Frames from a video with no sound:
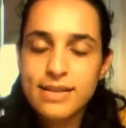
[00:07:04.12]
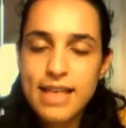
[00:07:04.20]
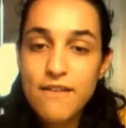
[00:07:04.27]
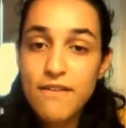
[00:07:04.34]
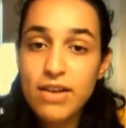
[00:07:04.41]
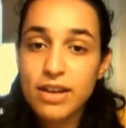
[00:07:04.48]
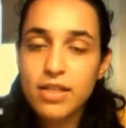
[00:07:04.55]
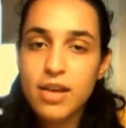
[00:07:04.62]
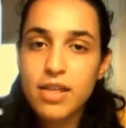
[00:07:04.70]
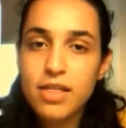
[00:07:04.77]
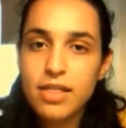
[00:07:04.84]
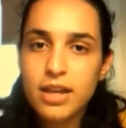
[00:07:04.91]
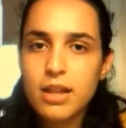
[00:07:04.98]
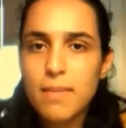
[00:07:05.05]
Seventh
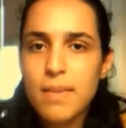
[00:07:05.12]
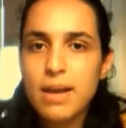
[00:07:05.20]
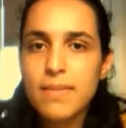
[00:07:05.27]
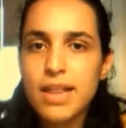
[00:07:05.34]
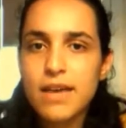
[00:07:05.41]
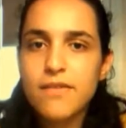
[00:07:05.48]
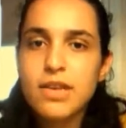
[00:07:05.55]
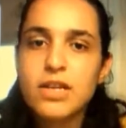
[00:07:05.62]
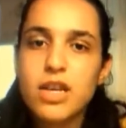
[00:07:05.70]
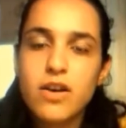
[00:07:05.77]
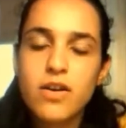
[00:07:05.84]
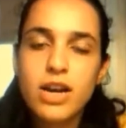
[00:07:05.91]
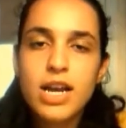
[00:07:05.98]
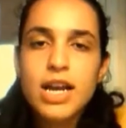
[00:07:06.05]
thing that made my life
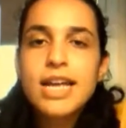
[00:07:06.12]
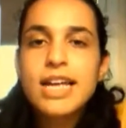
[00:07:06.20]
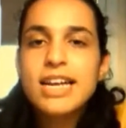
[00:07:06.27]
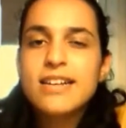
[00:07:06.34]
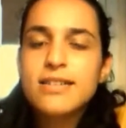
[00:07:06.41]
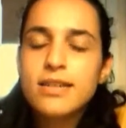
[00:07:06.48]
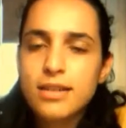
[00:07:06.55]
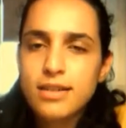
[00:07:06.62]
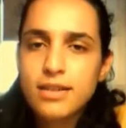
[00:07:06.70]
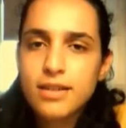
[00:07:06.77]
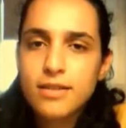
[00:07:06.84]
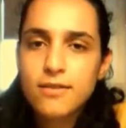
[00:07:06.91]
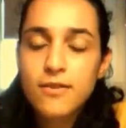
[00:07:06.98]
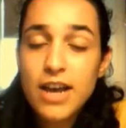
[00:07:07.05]
easier is,
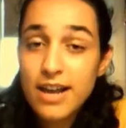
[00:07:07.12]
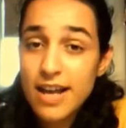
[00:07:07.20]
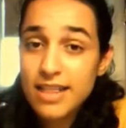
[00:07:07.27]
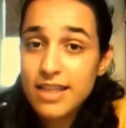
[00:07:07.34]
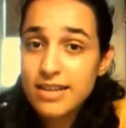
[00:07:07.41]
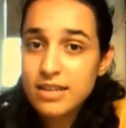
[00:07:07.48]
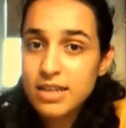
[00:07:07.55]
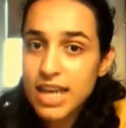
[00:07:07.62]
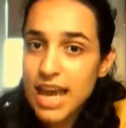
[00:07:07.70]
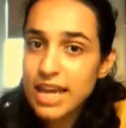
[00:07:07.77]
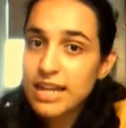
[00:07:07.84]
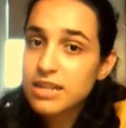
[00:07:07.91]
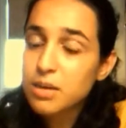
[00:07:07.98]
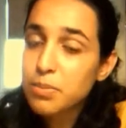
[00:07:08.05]
and this is
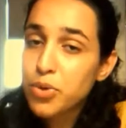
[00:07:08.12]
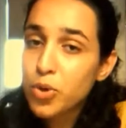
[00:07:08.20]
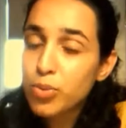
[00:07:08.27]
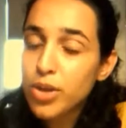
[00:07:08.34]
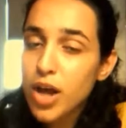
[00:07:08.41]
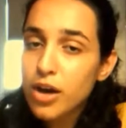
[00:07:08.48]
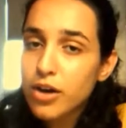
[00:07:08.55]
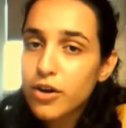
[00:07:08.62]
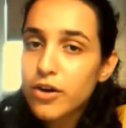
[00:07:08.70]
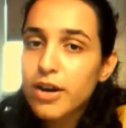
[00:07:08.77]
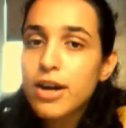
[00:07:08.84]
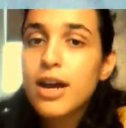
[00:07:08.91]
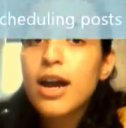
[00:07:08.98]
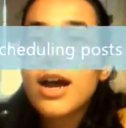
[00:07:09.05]
again as a book blogger,
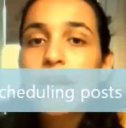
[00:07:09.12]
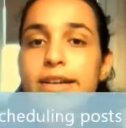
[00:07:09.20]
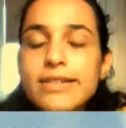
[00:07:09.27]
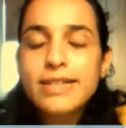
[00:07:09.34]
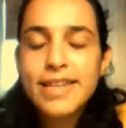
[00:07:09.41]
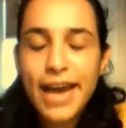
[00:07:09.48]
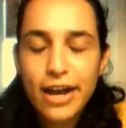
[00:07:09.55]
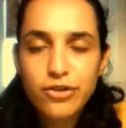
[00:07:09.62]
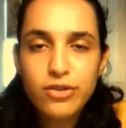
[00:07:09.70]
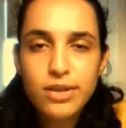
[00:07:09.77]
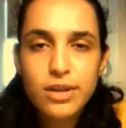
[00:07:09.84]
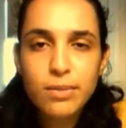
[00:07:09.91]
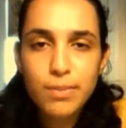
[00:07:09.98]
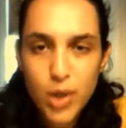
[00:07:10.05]

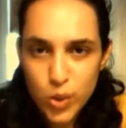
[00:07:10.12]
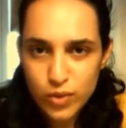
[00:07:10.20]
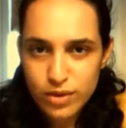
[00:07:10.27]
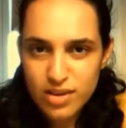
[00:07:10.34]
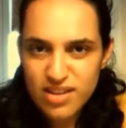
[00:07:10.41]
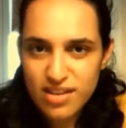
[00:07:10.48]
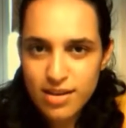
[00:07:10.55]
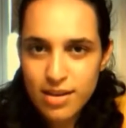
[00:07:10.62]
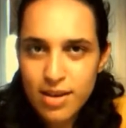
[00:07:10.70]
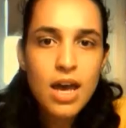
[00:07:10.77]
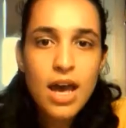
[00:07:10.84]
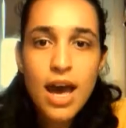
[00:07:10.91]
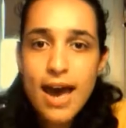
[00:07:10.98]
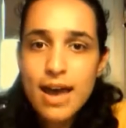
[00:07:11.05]
scheduling posts.
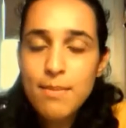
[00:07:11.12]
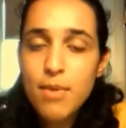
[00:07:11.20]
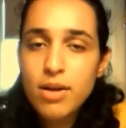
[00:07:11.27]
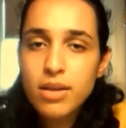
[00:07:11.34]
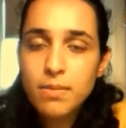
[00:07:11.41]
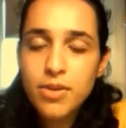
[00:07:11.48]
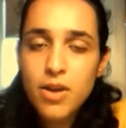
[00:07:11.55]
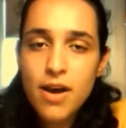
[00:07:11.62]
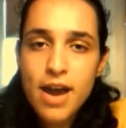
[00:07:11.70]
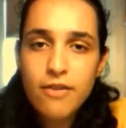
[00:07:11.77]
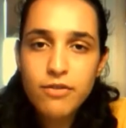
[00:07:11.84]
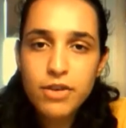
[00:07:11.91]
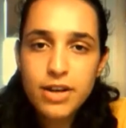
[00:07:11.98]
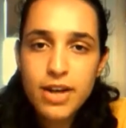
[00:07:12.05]
I'm on the blog
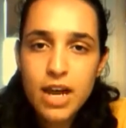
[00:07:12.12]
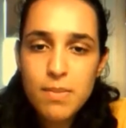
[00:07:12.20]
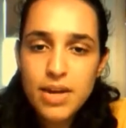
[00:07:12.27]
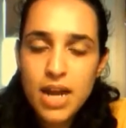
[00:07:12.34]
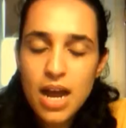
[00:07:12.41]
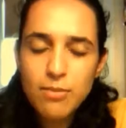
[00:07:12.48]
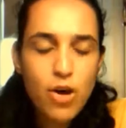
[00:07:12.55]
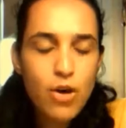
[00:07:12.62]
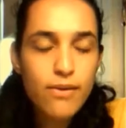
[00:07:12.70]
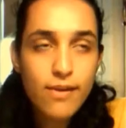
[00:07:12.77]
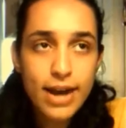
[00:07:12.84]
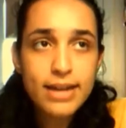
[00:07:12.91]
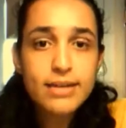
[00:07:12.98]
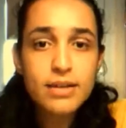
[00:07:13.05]
every day, but I'm not
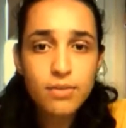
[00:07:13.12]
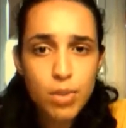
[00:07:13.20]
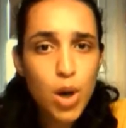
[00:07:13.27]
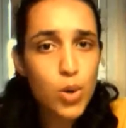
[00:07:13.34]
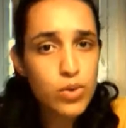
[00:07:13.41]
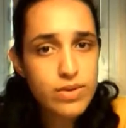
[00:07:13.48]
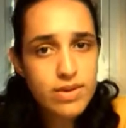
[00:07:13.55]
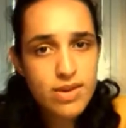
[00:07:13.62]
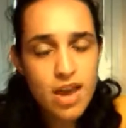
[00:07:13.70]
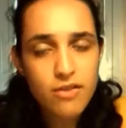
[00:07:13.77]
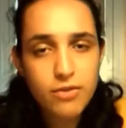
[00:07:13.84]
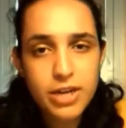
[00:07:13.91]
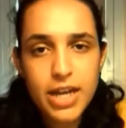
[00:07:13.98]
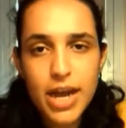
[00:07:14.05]
writing posts
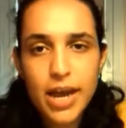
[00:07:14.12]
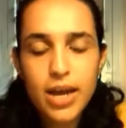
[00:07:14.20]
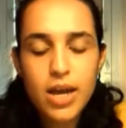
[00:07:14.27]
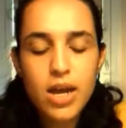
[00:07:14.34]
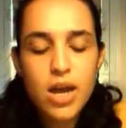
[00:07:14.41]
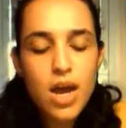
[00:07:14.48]
every day.